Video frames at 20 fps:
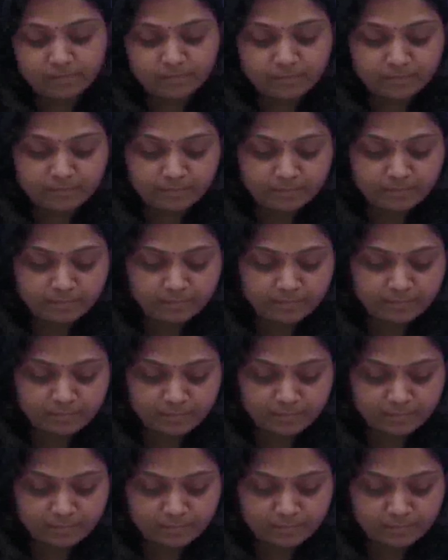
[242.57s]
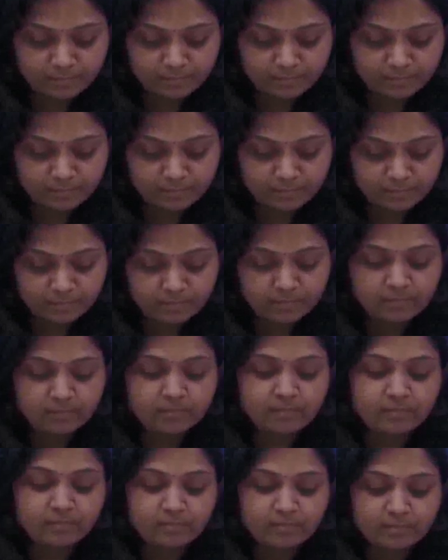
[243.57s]

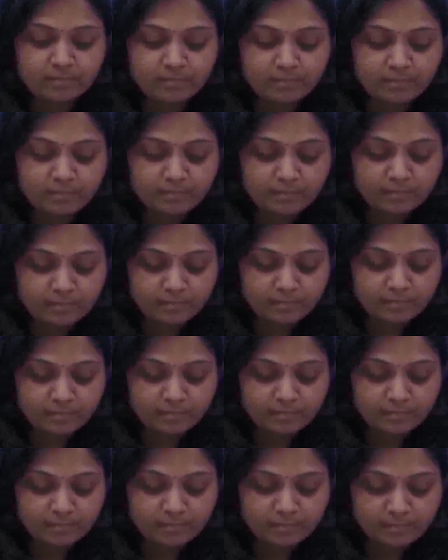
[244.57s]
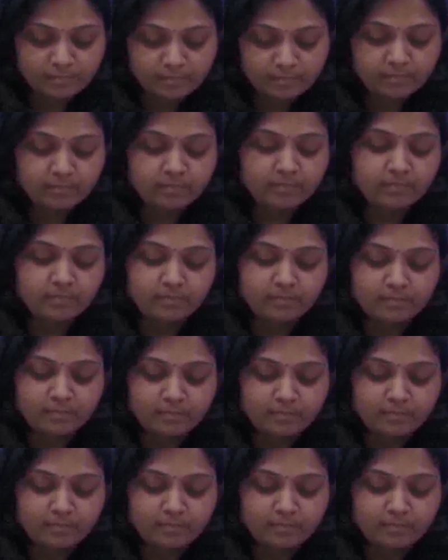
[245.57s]
(silence)